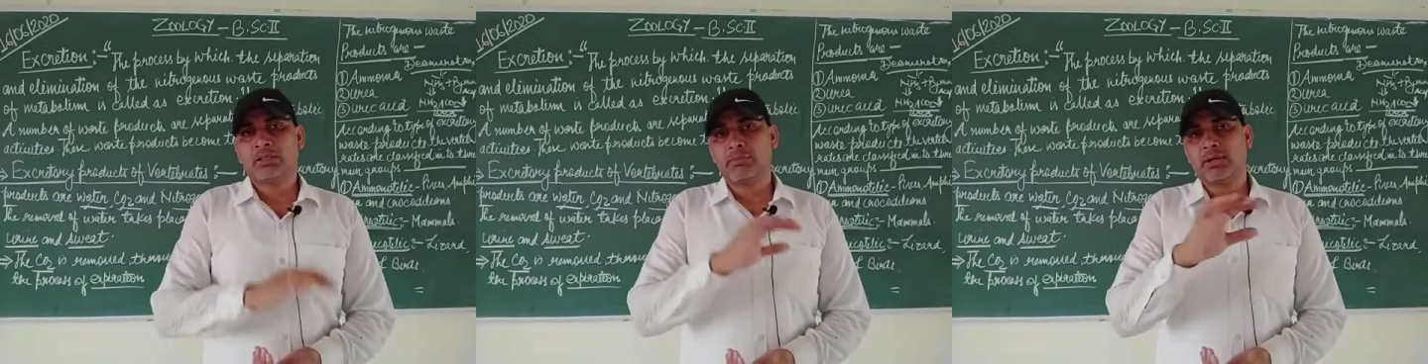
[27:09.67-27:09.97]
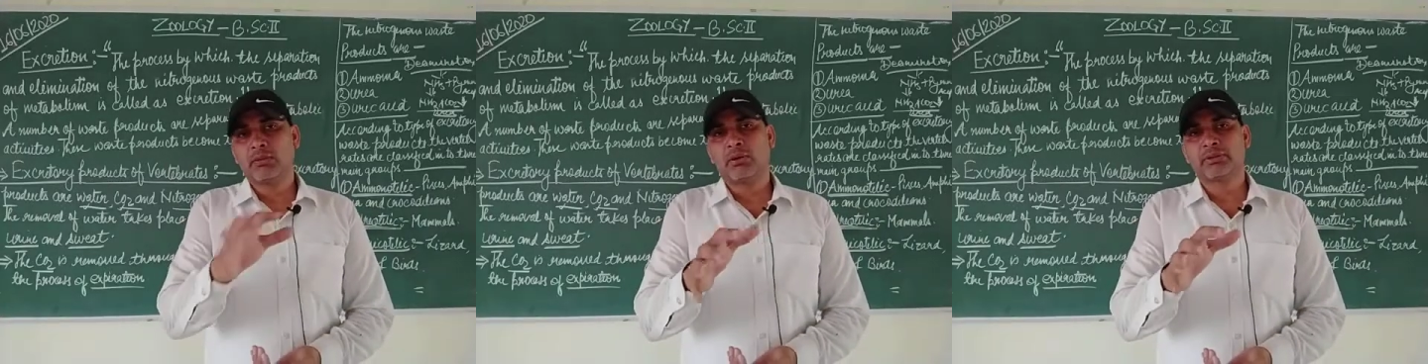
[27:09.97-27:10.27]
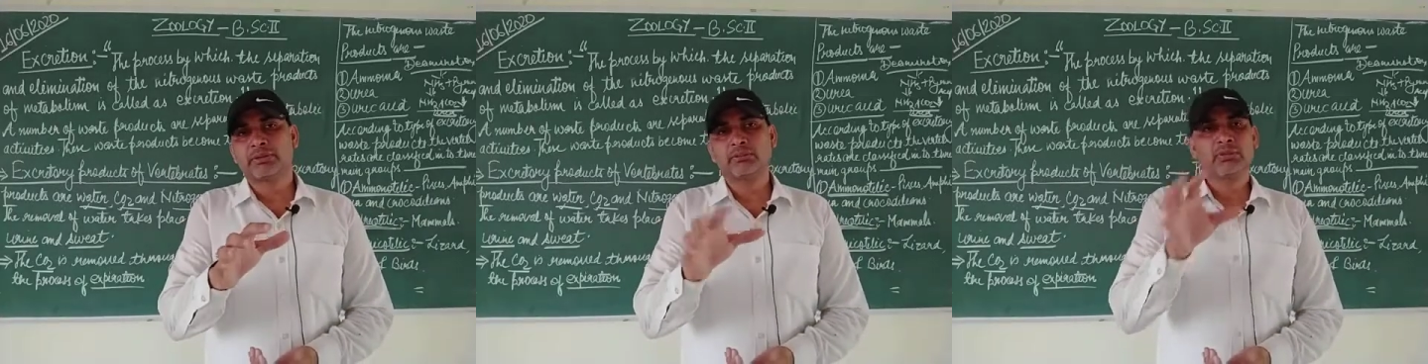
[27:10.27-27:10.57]
The
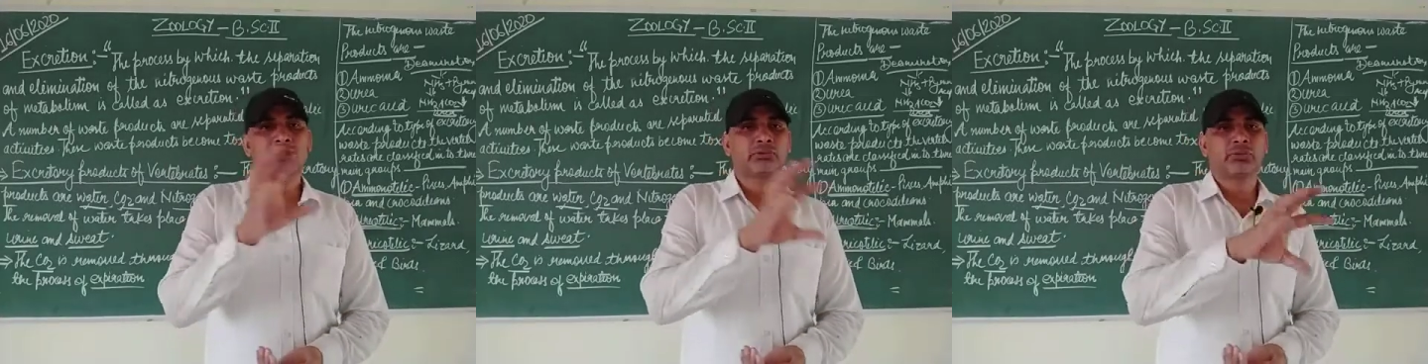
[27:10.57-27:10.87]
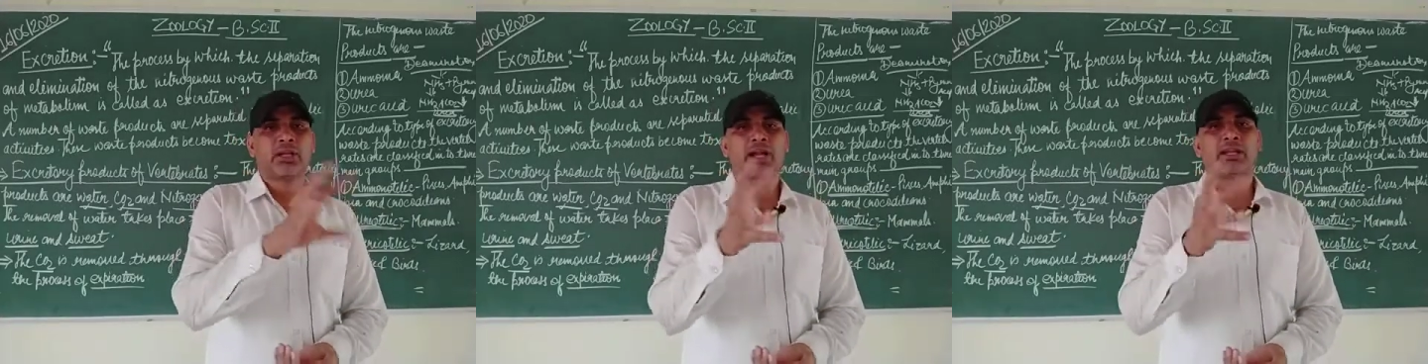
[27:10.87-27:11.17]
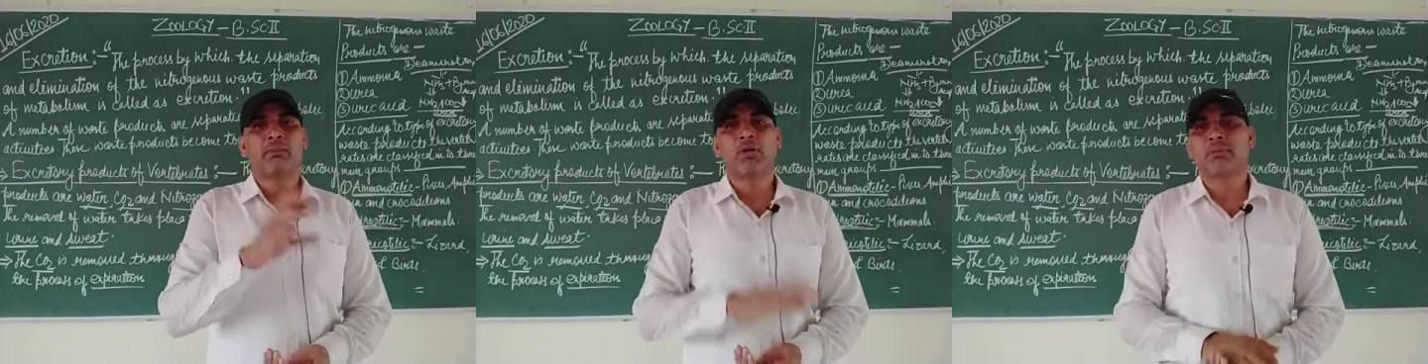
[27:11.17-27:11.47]
metabolism is the
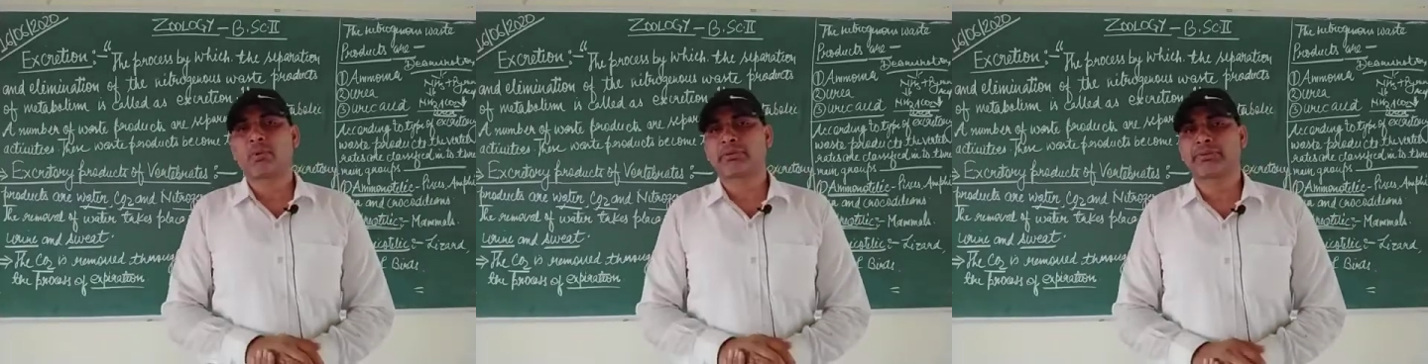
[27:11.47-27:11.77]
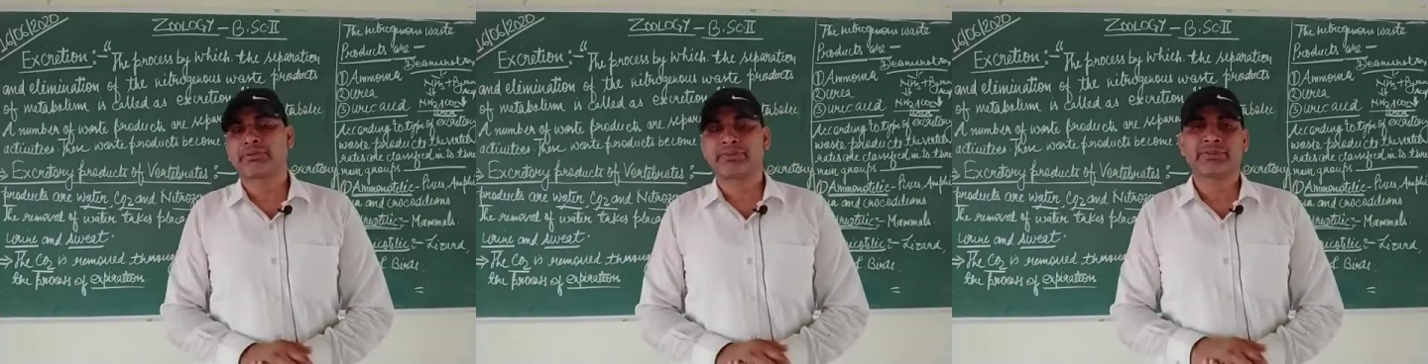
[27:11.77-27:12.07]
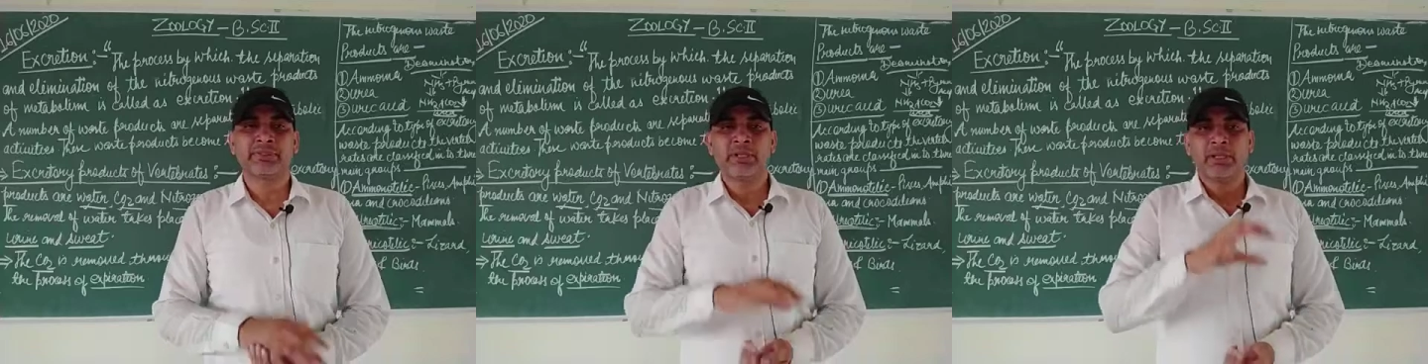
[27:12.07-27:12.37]
catabolic processes
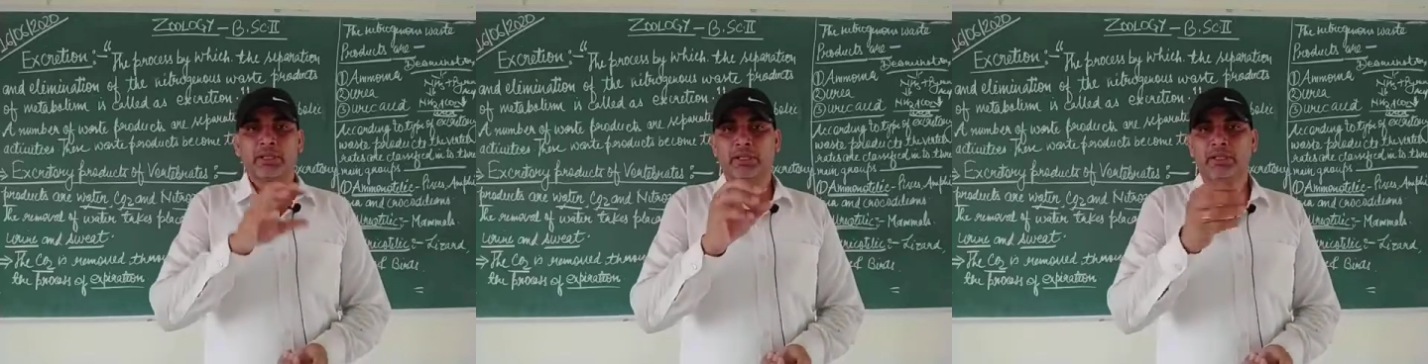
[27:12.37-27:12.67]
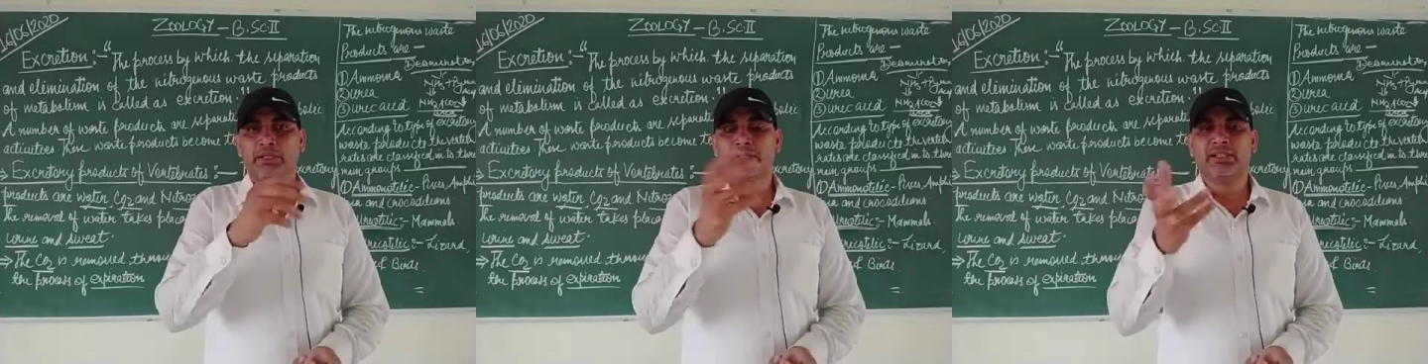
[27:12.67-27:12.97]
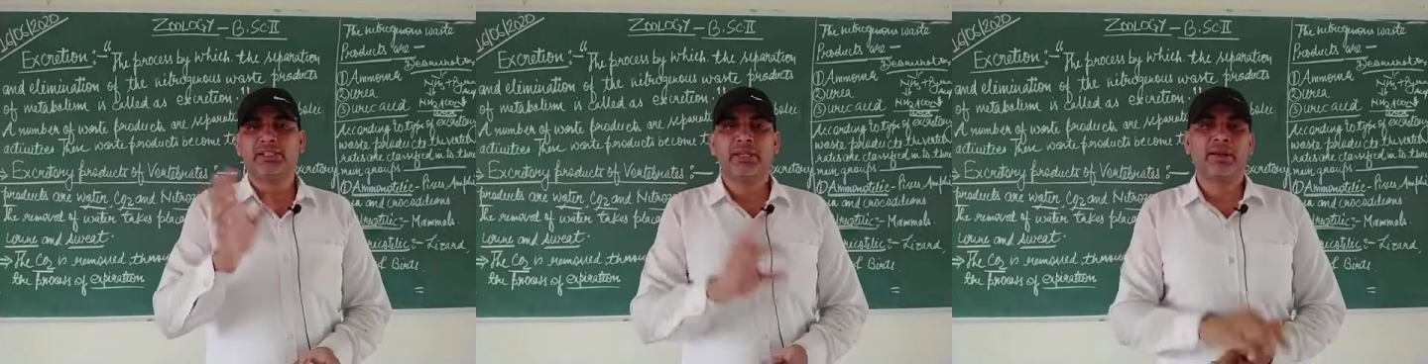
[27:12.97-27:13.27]
in the
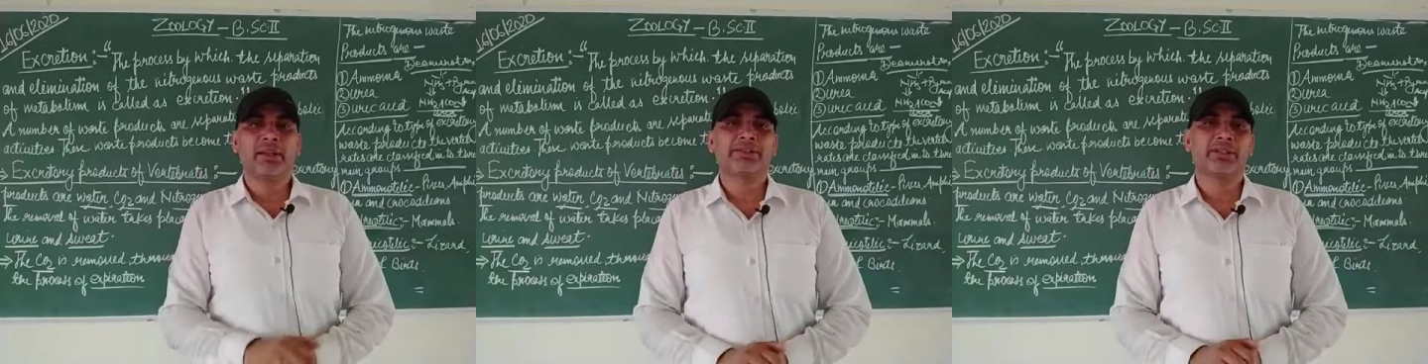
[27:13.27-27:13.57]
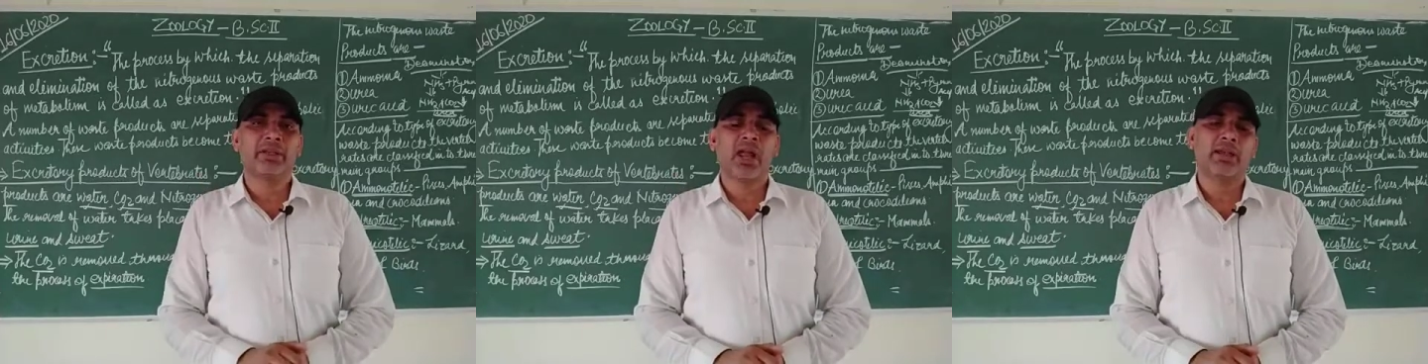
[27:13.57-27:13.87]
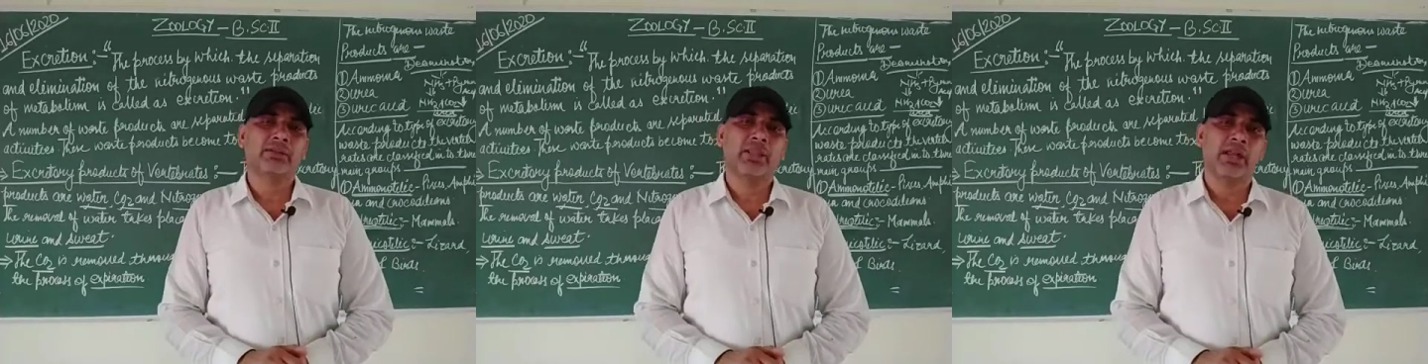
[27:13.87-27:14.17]
degradation,
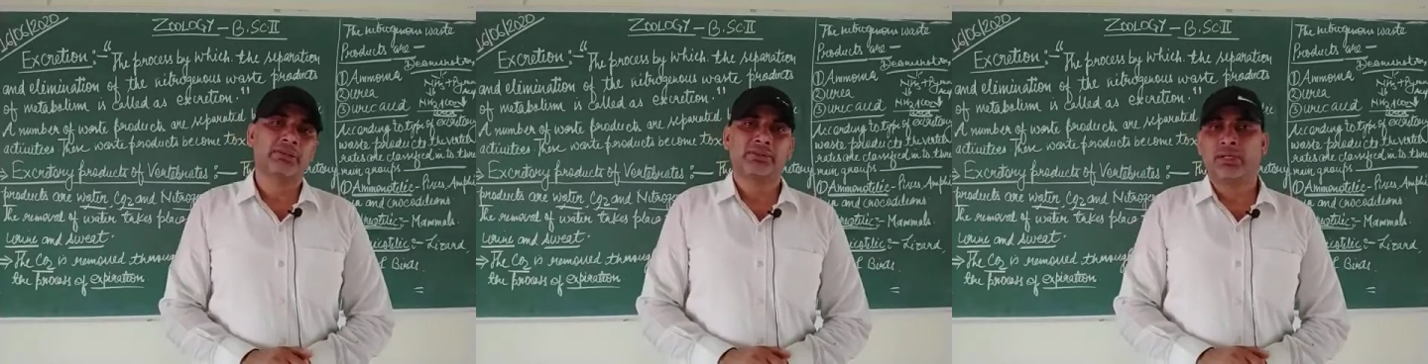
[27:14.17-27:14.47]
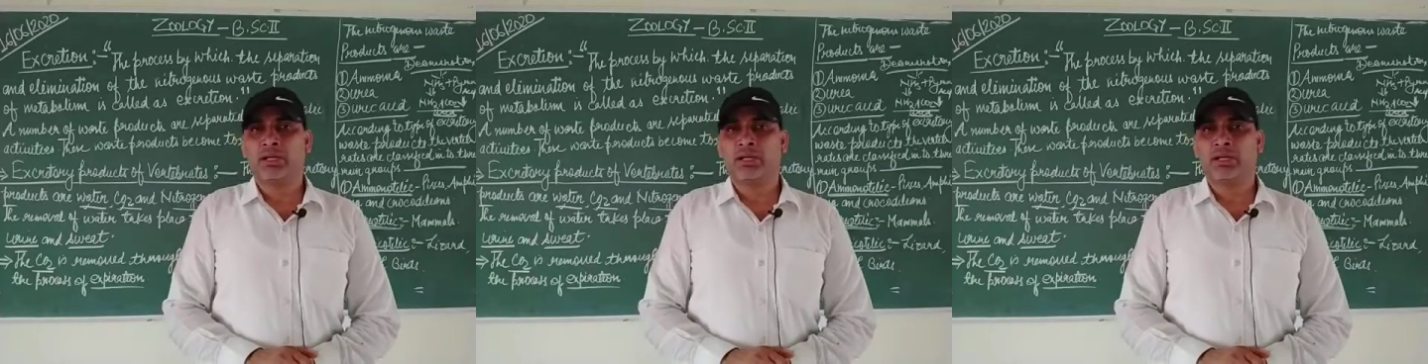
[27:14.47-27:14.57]
and that